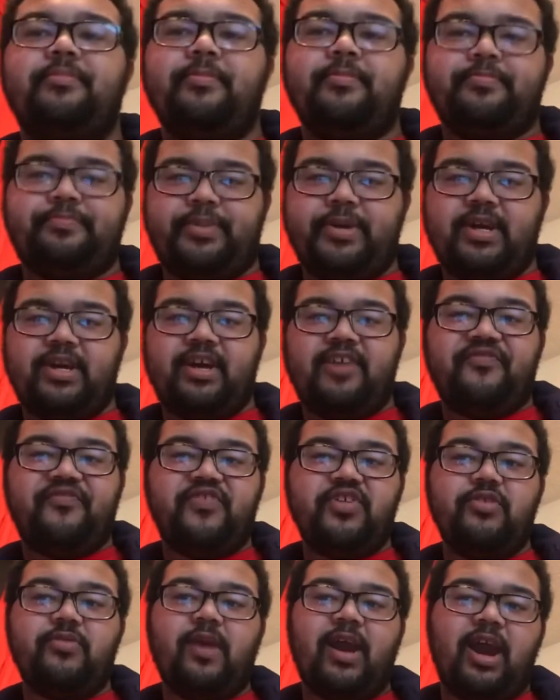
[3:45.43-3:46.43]
but a
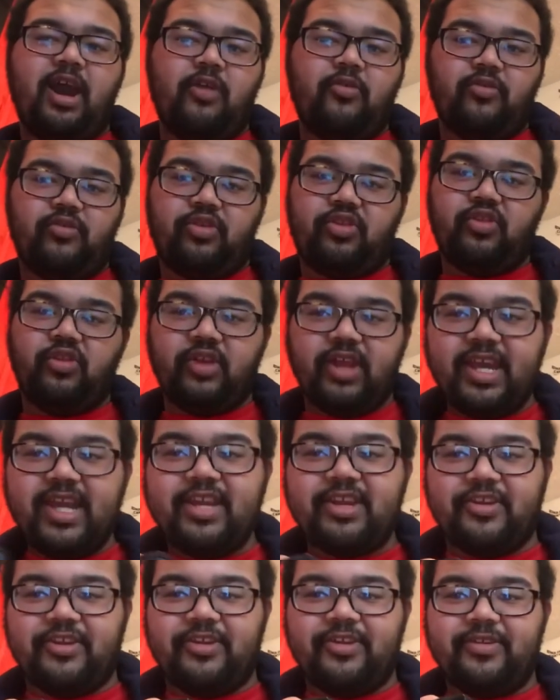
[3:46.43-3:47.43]
few hours
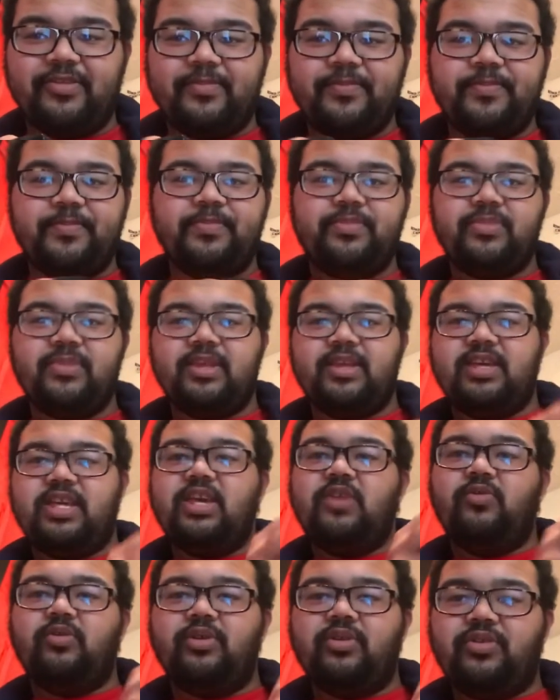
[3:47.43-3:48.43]
later, he
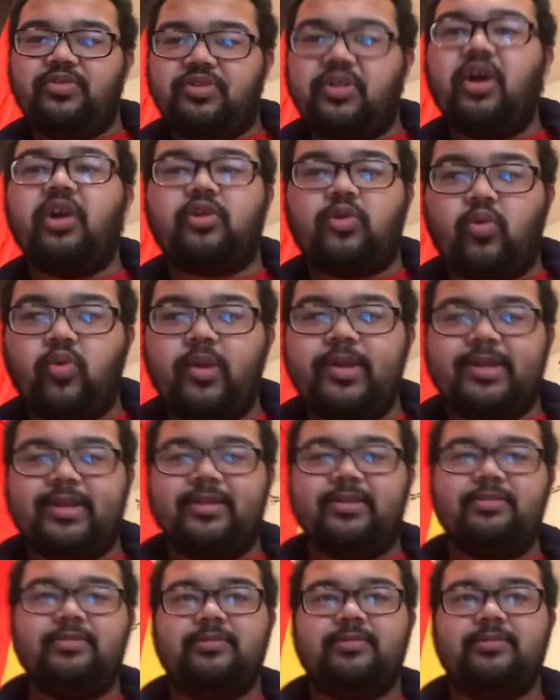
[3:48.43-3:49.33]
was acquitted.